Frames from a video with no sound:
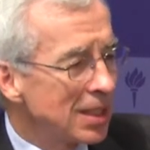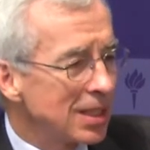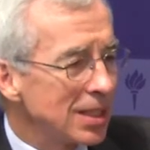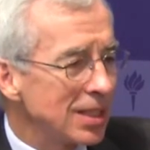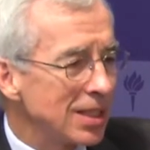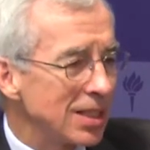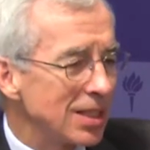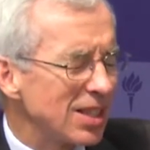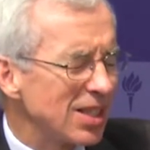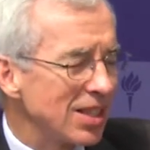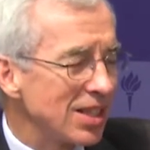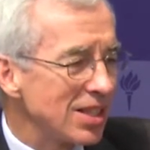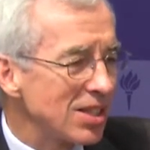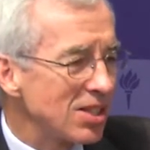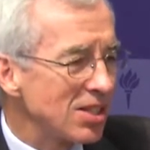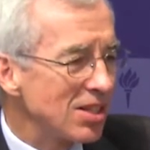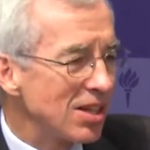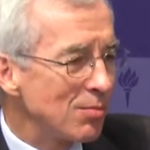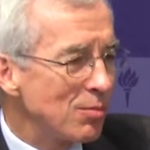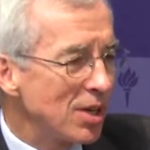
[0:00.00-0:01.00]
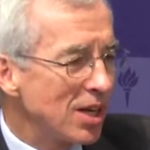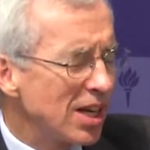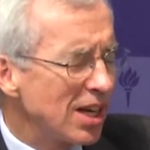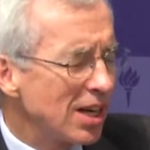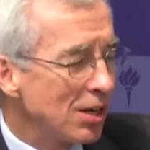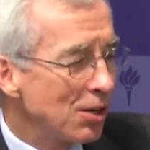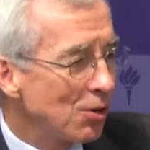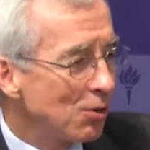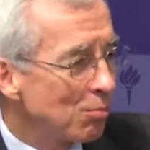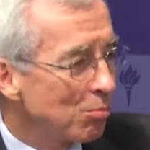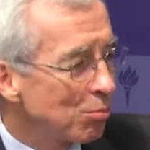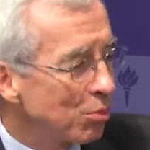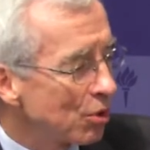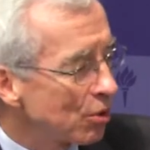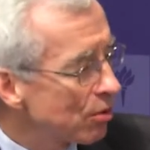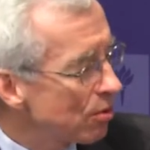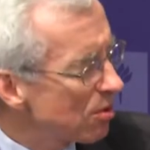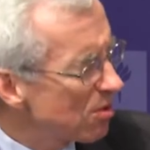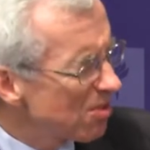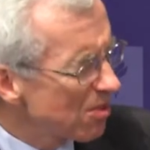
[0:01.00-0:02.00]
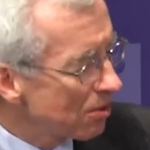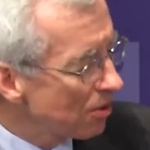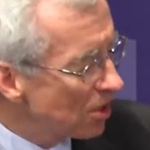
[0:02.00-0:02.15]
that that somehow blurs the